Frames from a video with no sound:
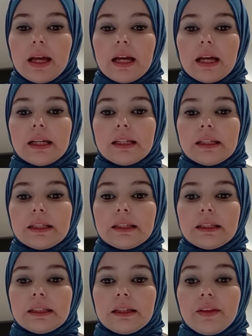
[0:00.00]

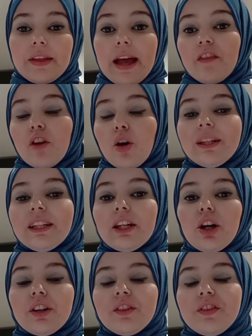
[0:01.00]
They have already
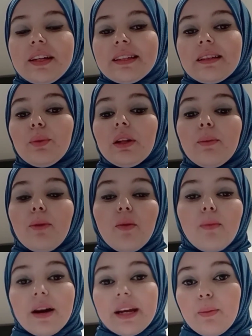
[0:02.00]
learned, for example, about
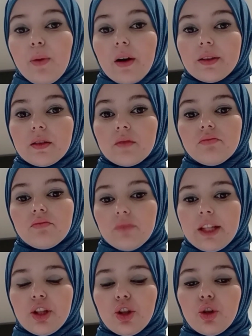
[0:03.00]
the body parts.
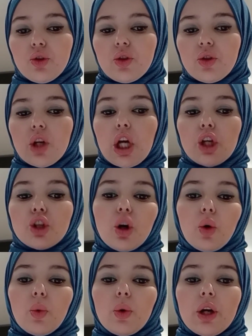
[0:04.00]
It's good.
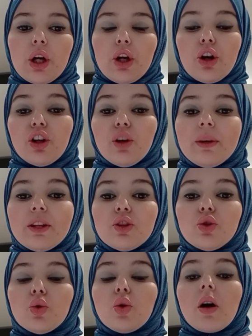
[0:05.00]
So you're going
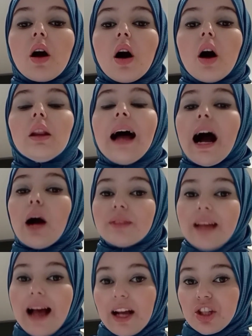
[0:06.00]
to call
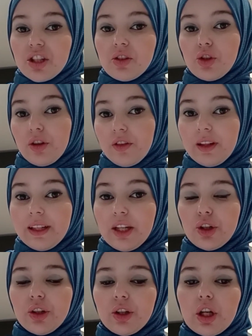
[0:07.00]
out actions. You're the
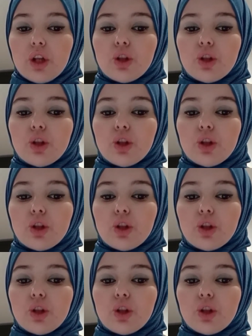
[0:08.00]
leader.